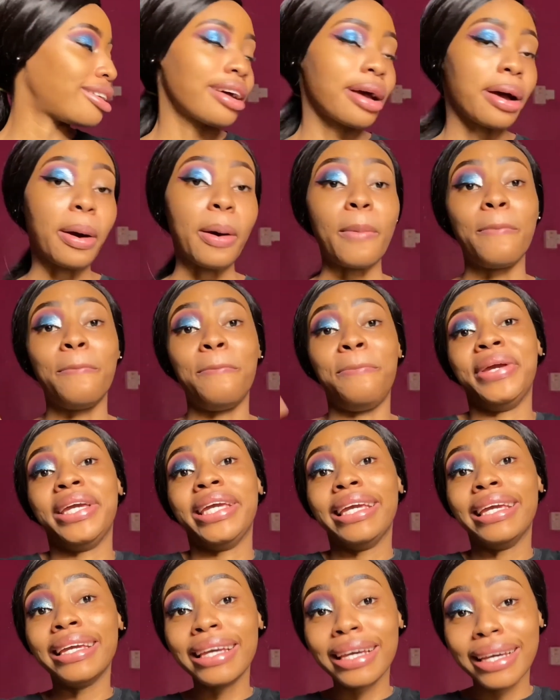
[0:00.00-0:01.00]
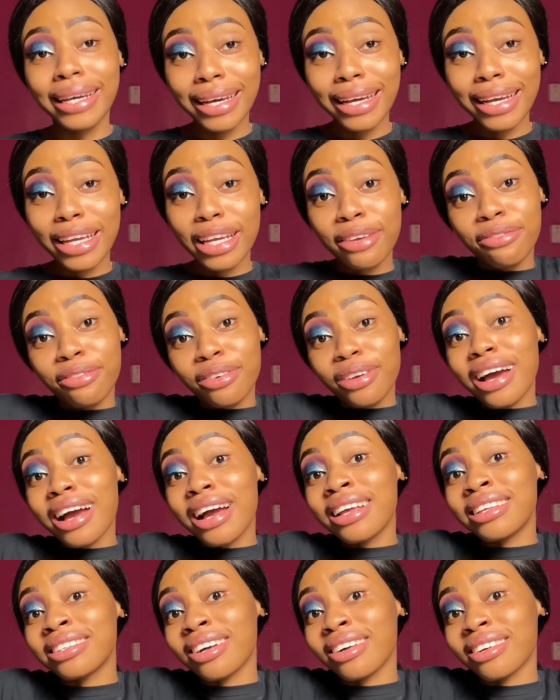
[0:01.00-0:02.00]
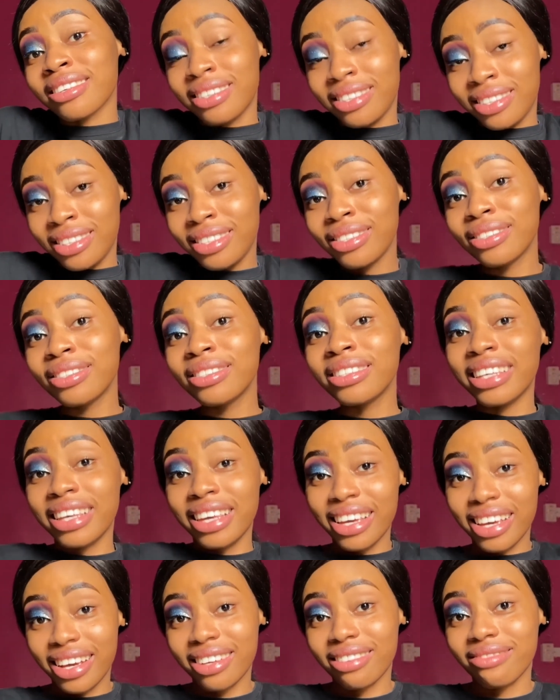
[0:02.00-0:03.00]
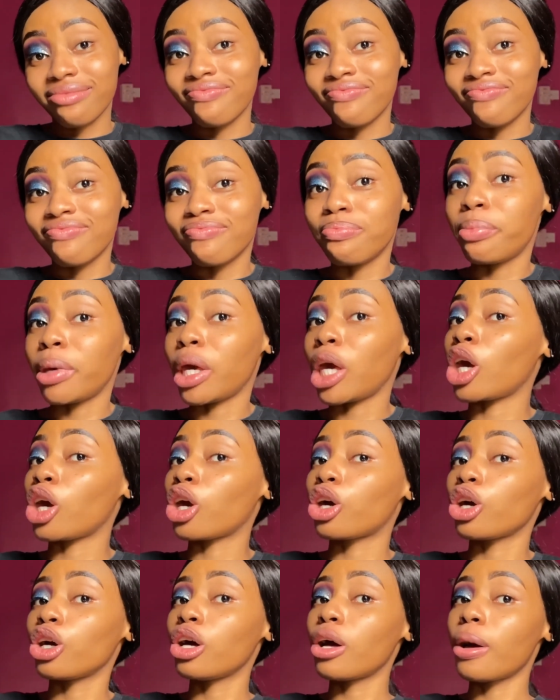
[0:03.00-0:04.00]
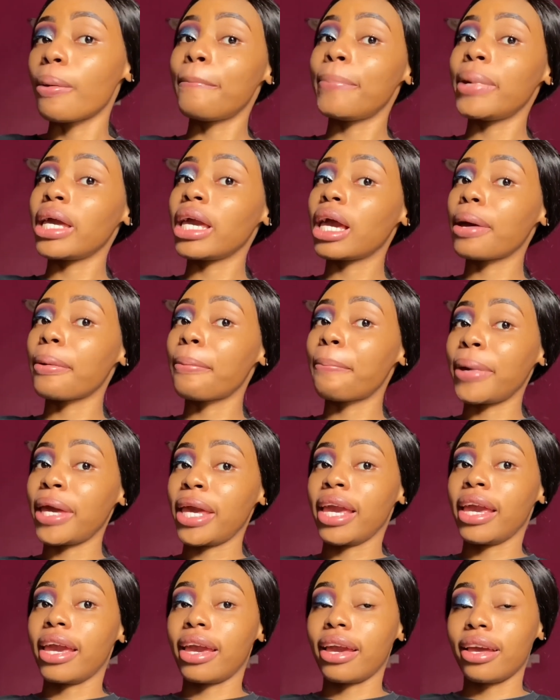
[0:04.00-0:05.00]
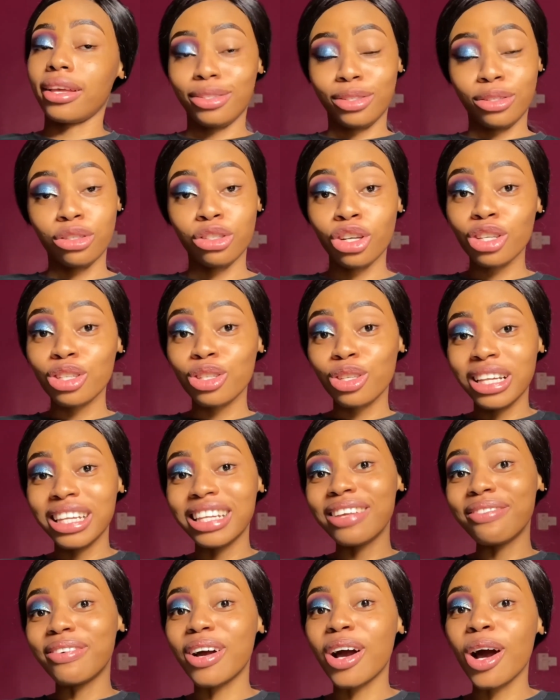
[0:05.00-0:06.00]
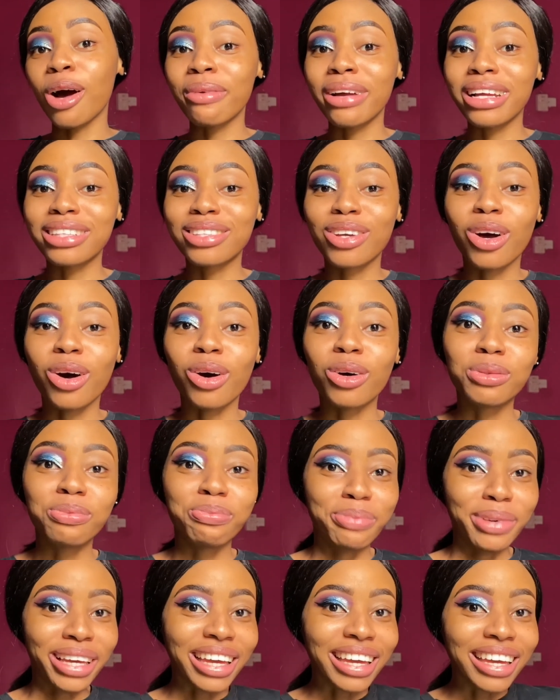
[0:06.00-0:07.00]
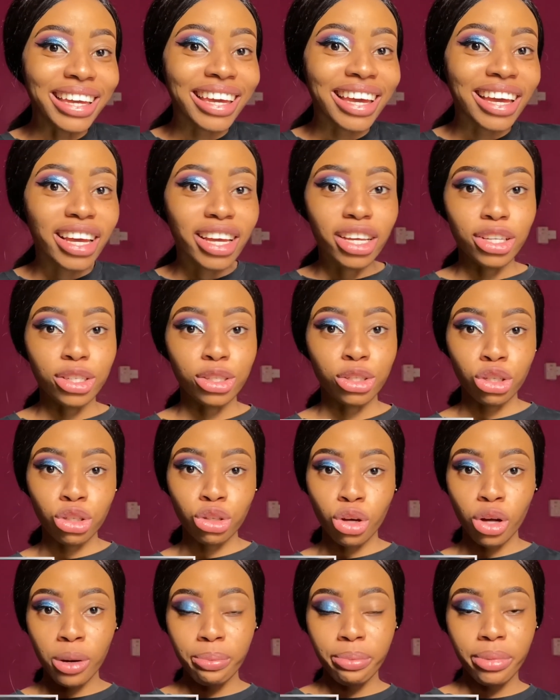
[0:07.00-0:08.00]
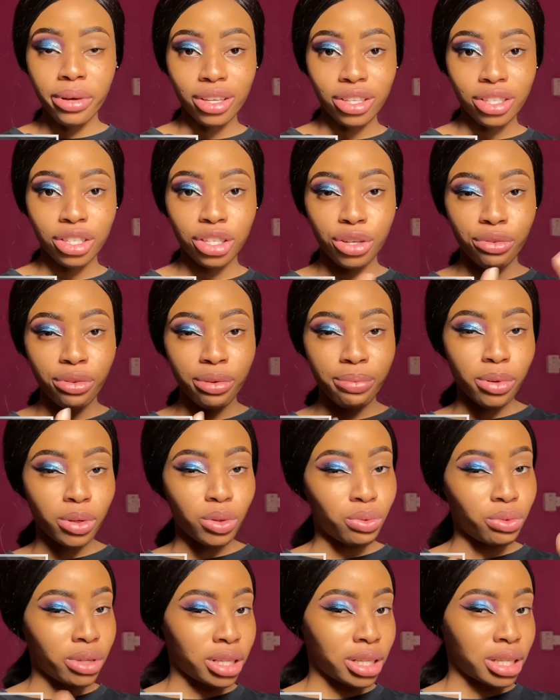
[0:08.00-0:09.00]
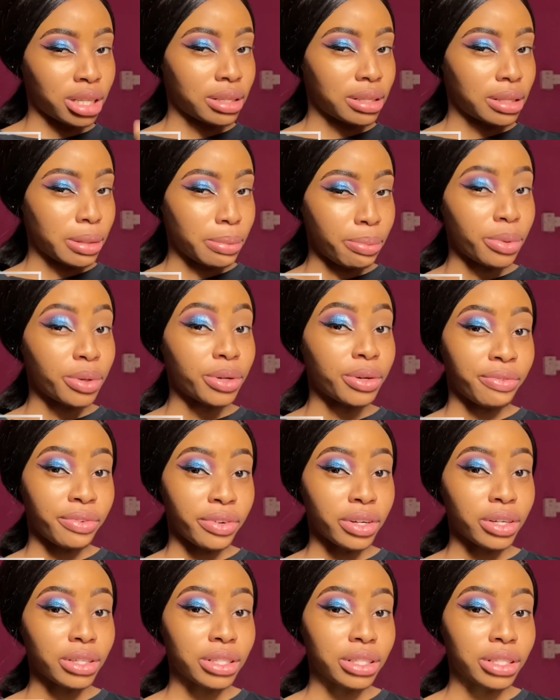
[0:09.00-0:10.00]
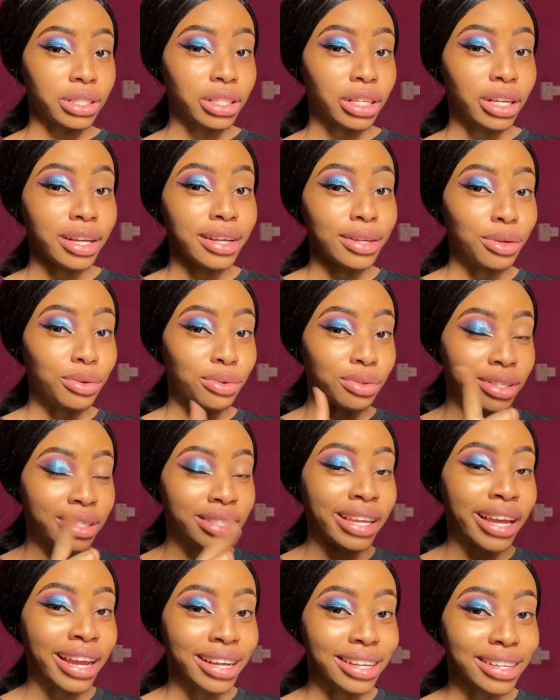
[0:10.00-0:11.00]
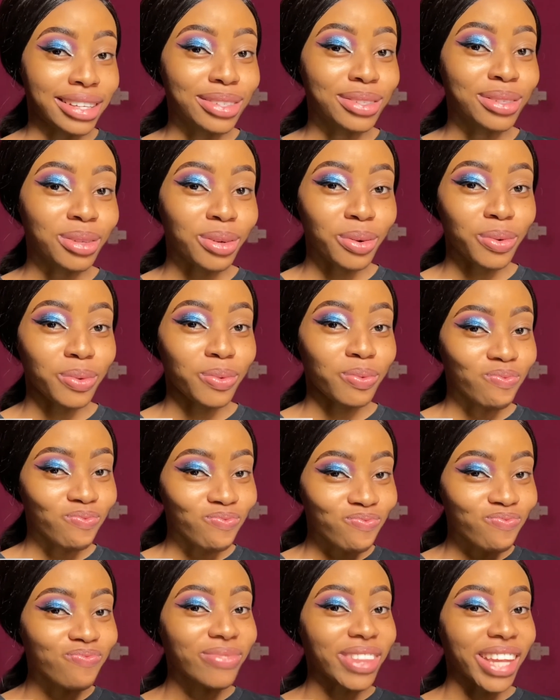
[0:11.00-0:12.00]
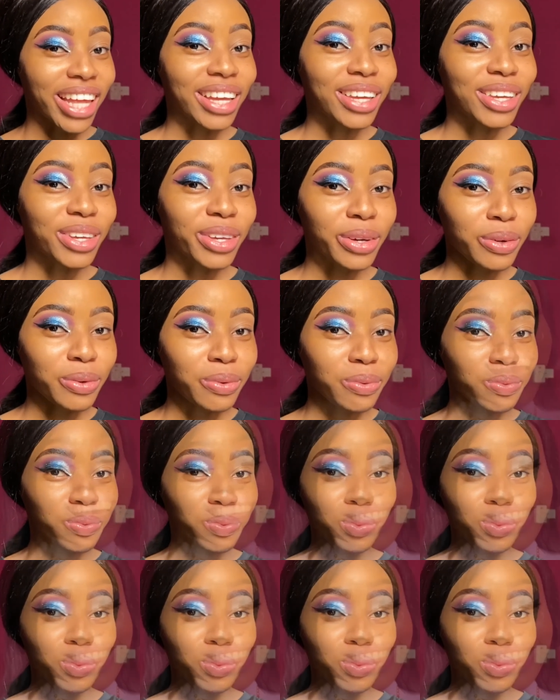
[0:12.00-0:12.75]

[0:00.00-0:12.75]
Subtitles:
a pink if you guys are still here. Pink, pink, pink. So just leave a comment called pink. It's just gonna be a secret between the both of us. You stayed, so Thank you. And